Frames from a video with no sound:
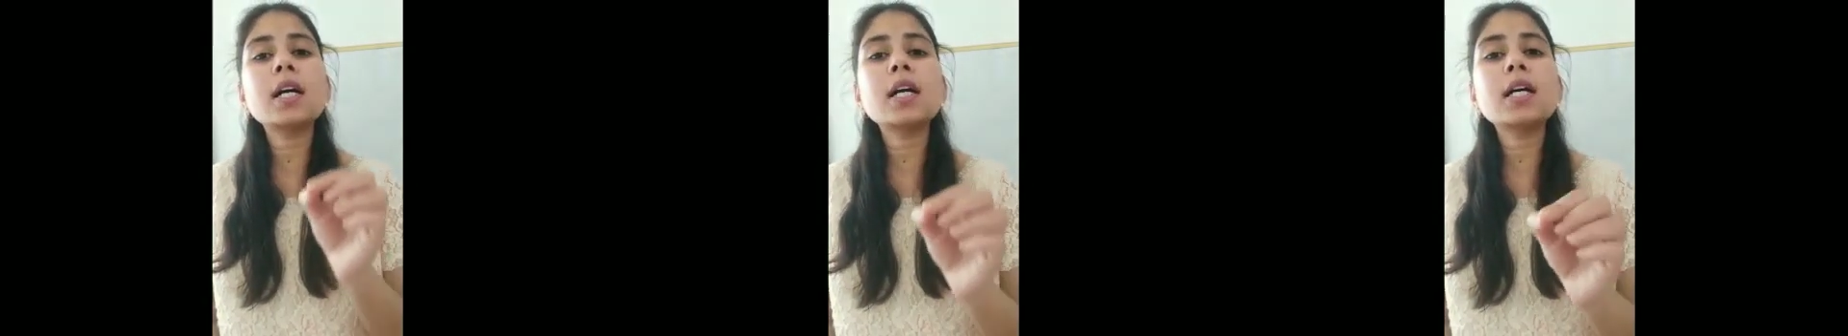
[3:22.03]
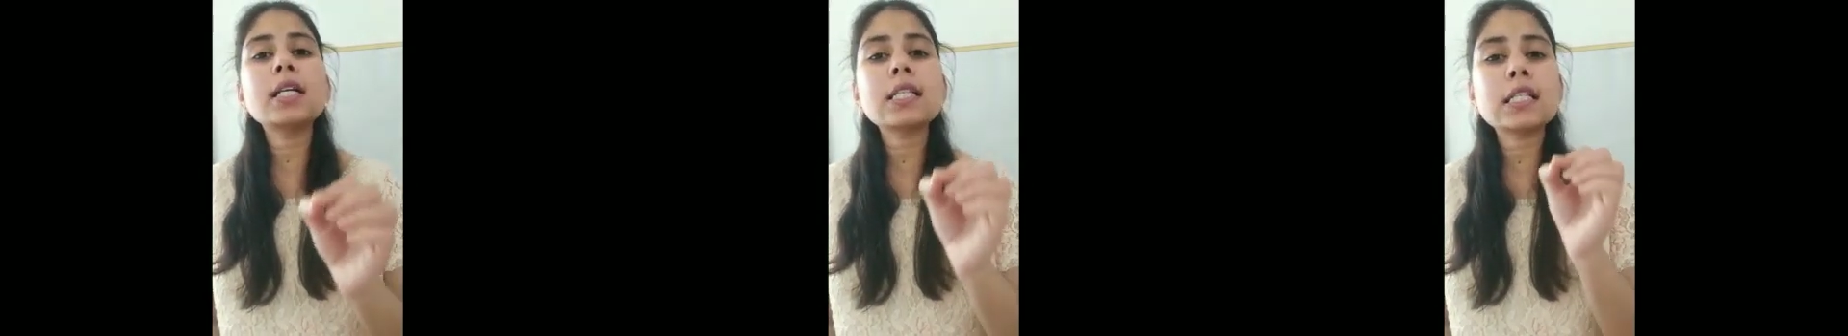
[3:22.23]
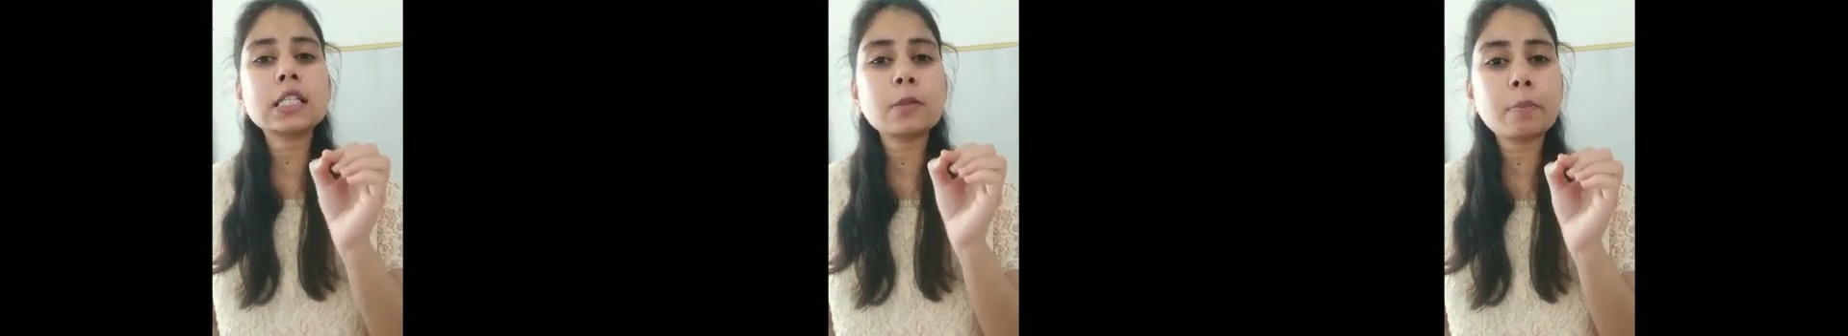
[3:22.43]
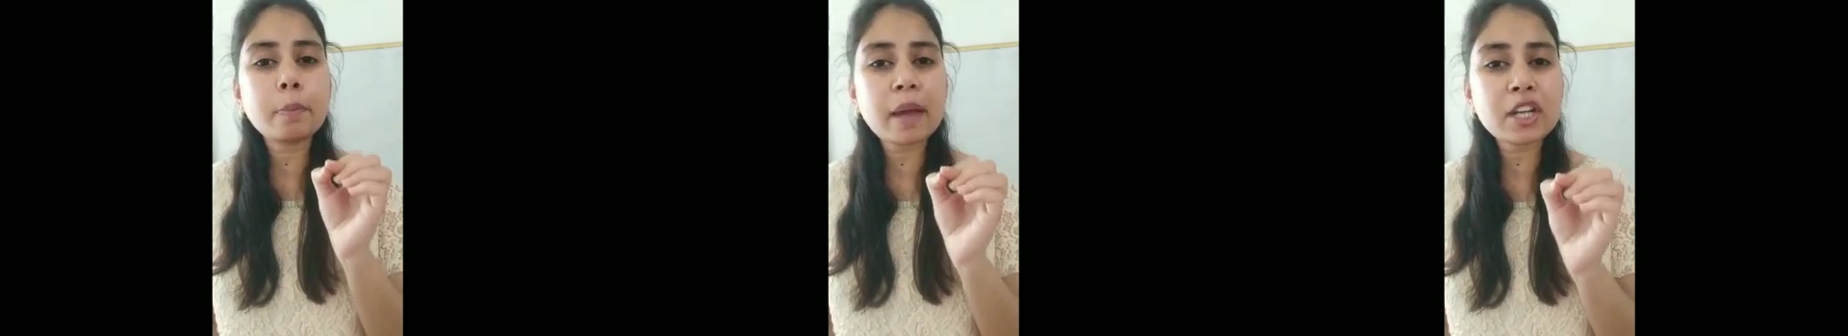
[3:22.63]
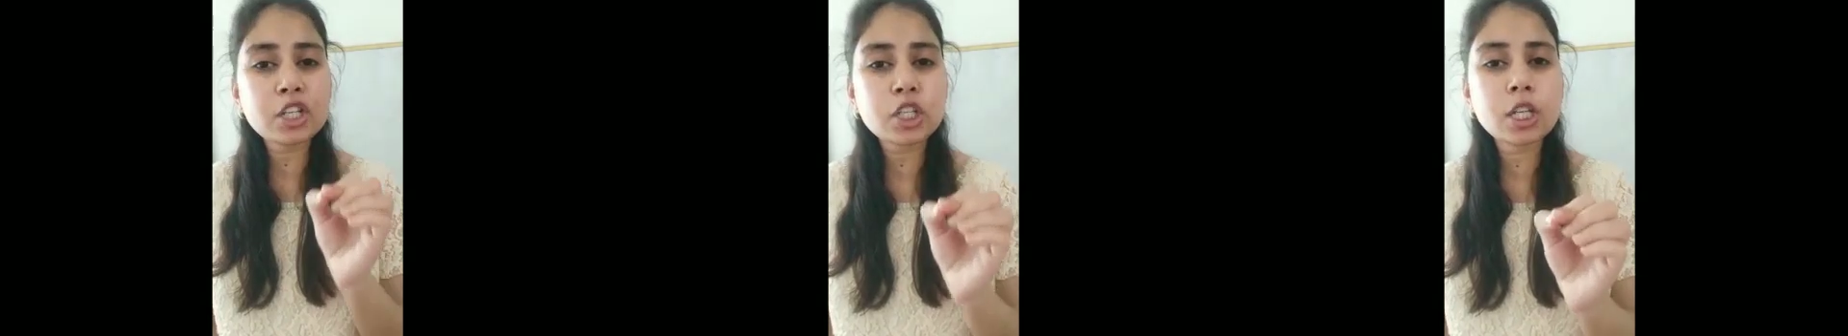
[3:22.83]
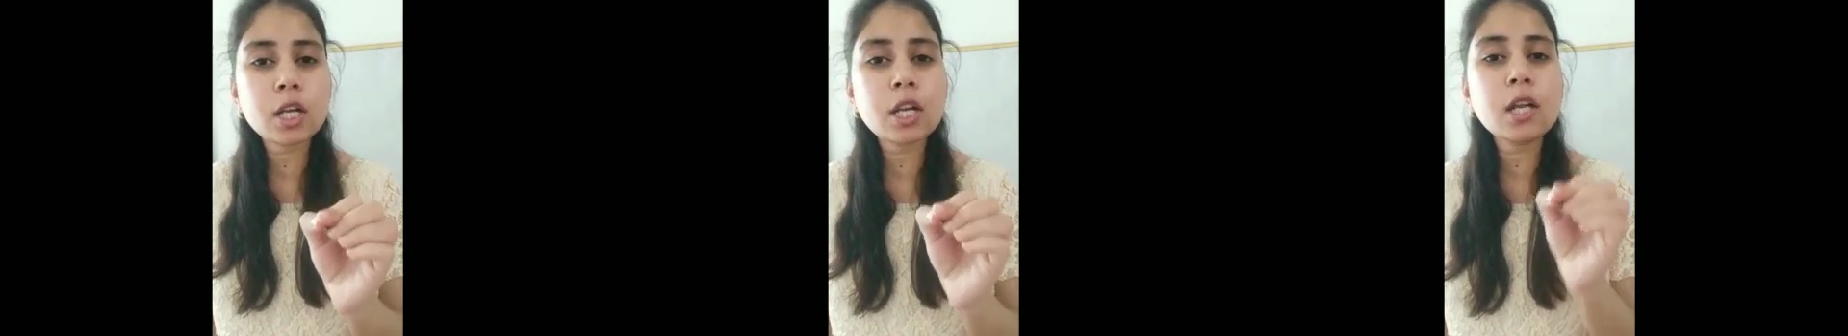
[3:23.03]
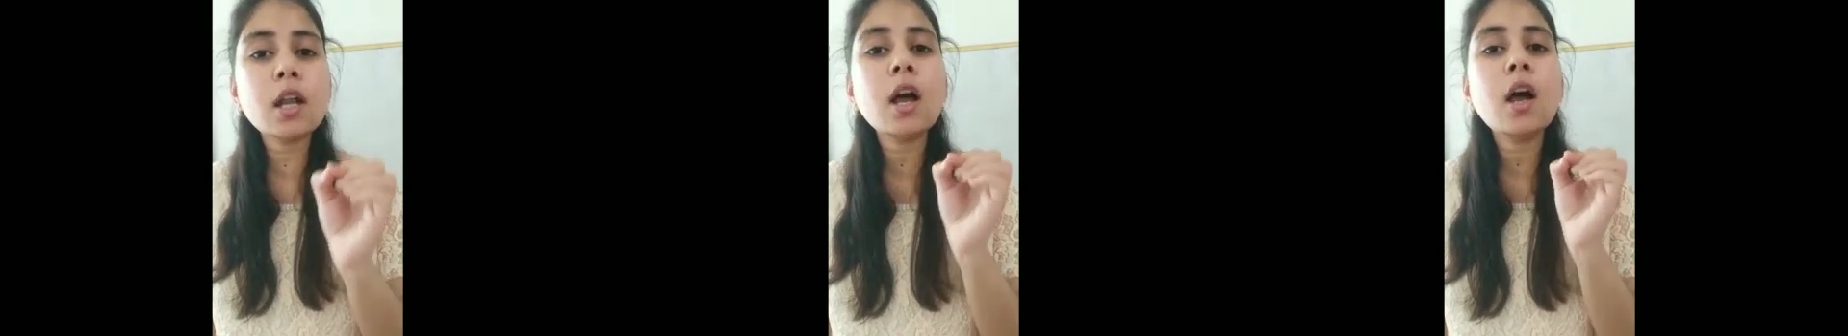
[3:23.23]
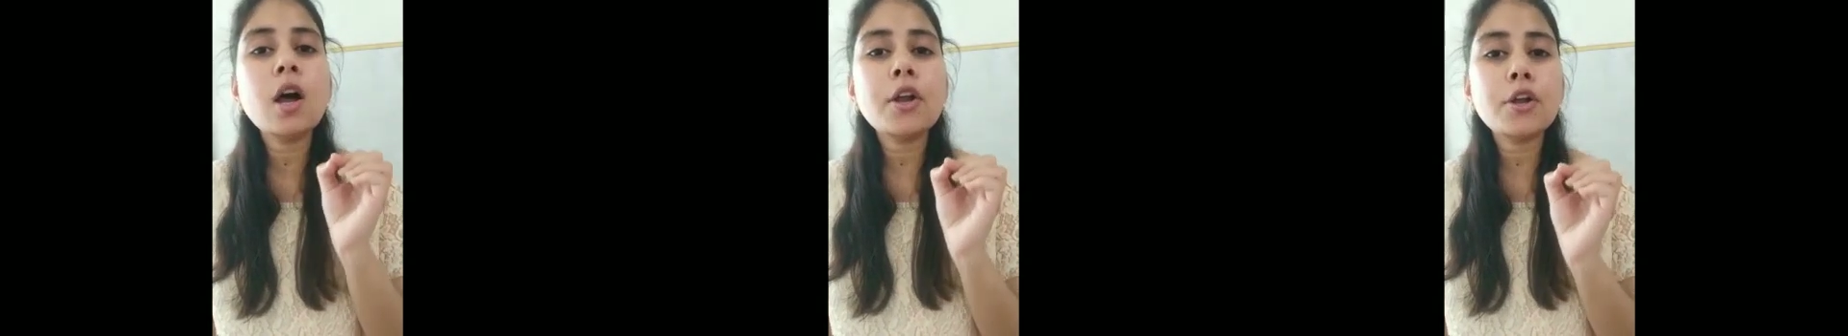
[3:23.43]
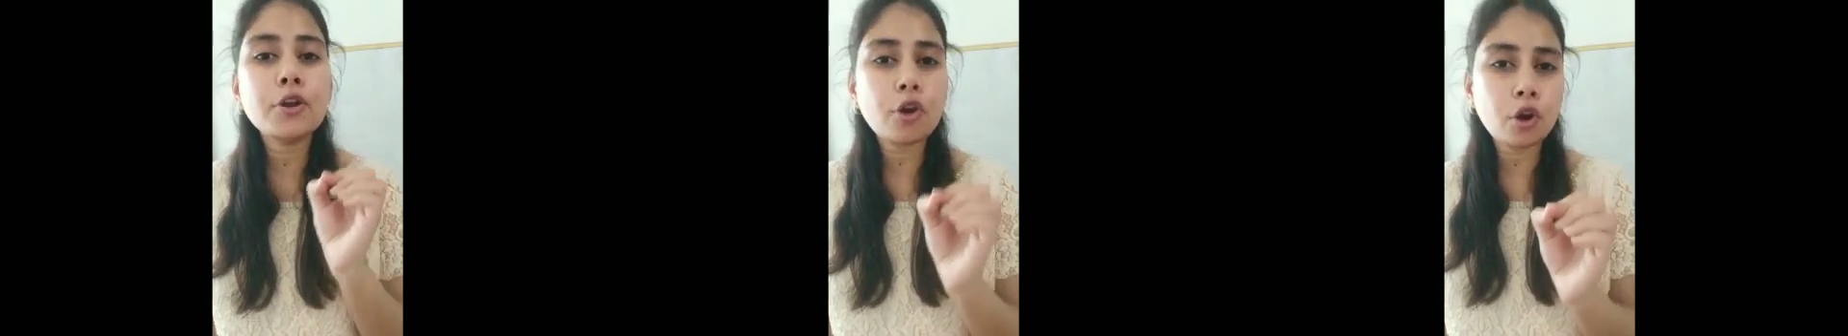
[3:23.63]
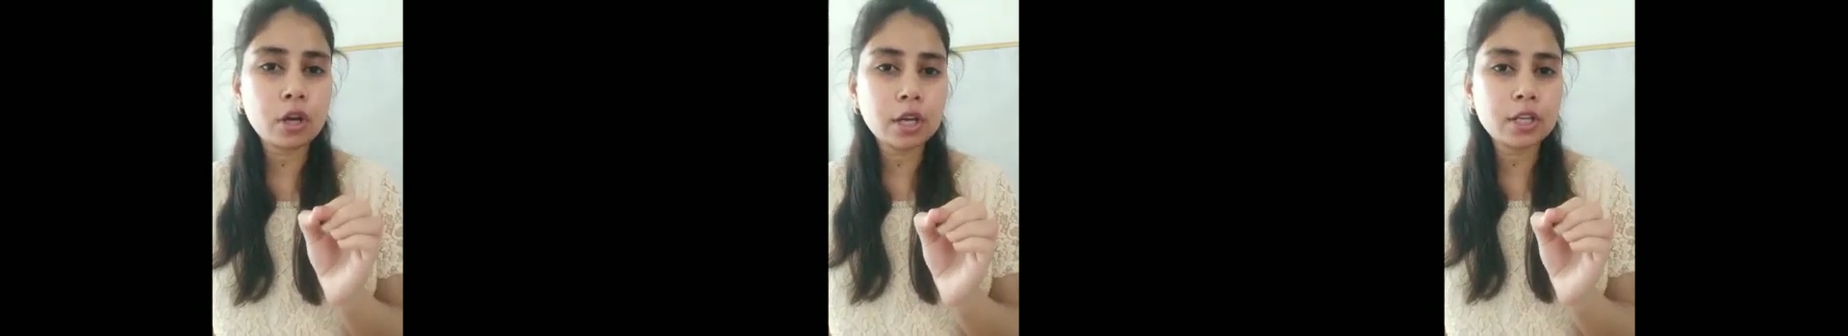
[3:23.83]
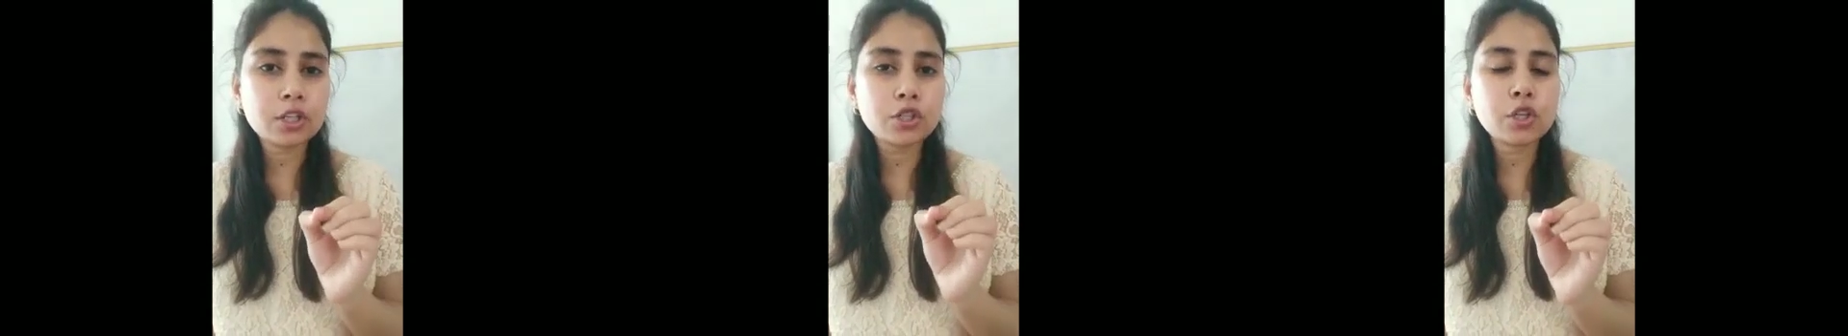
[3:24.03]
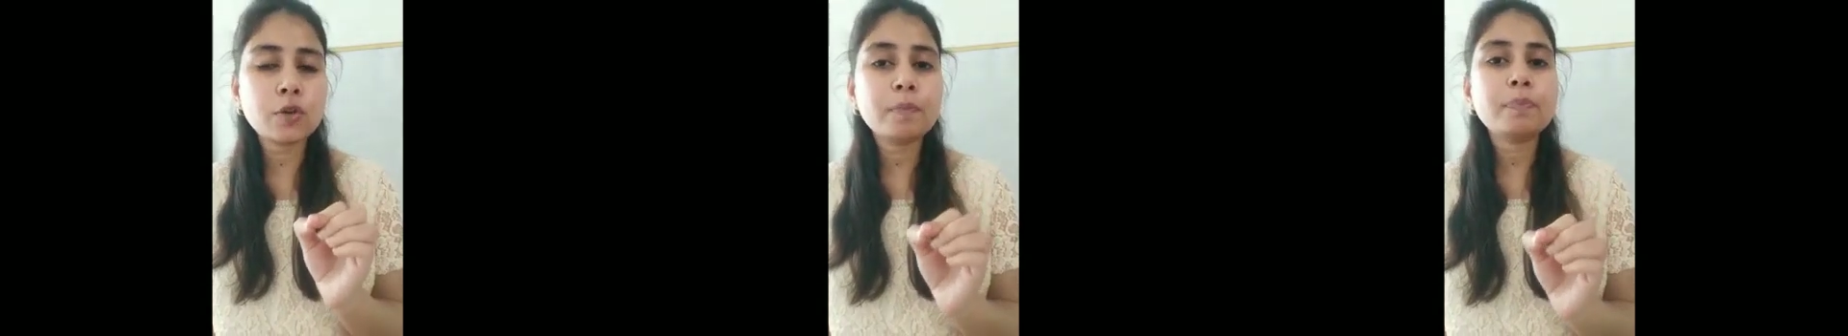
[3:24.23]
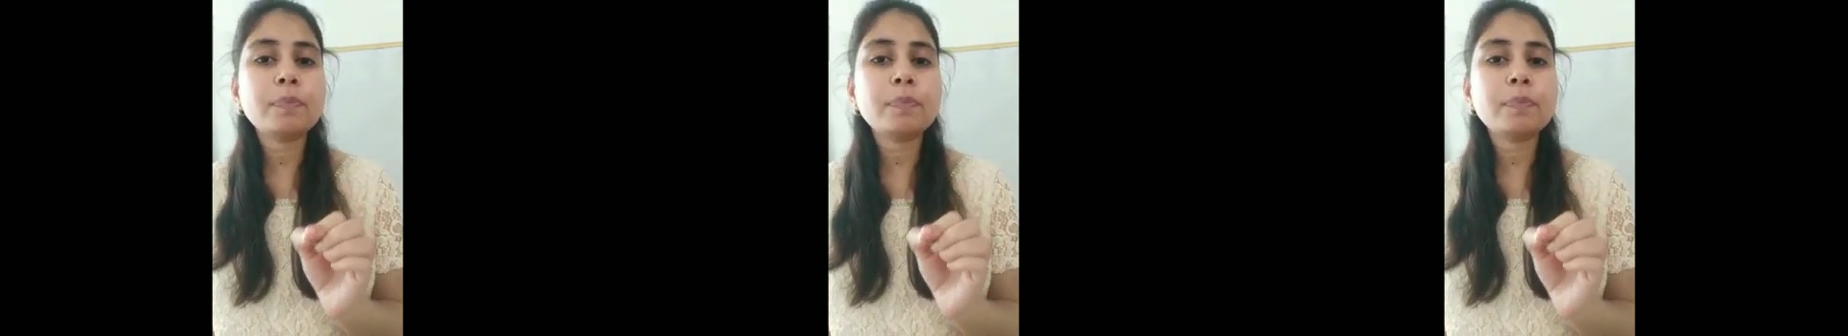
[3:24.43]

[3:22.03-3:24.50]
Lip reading: a special knowledge.